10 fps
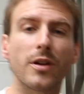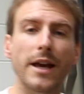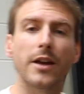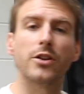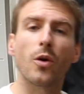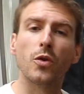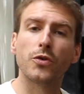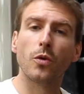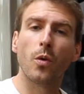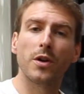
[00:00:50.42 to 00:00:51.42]
client
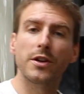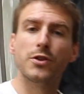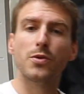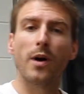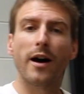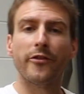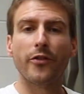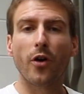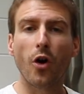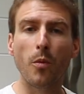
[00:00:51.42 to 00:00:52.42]
also wanted to
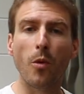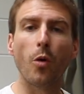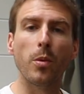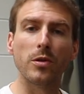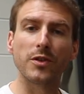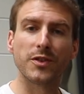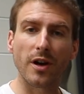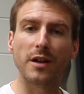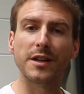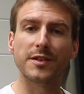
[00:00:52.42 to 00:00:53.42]
have a mobile
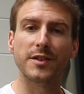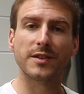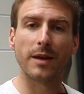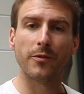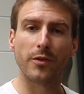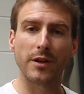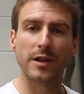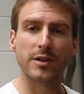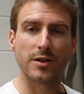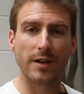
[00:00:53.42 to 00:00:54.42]
Starlink system for the
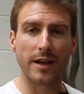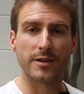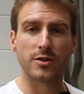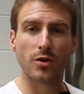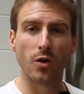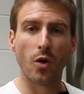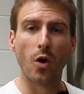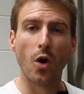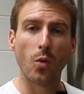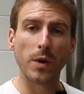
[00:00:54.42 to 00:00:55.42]
internet,
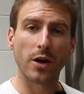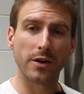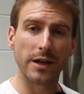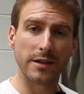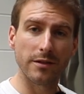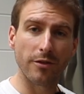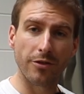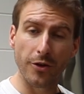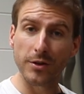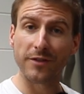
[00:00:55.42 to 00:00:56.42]
so we connected the
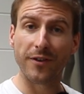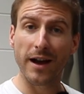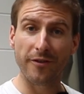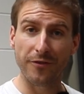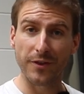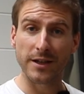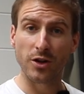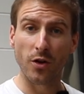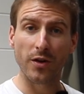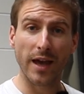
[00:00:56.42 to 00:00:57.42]
35 feet
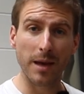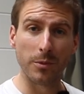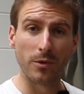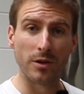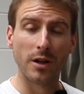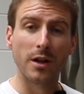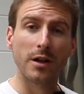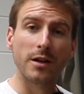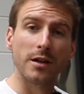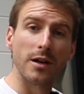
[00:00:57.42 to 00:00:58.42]
long cable
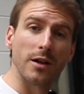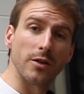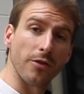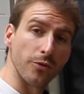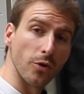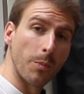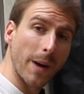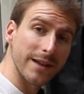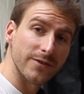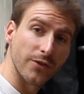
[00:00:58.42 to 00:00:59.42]
through a
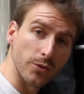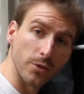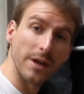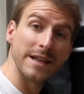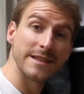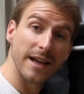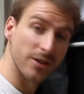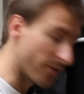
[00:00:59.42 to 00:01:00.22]
pass-through inside the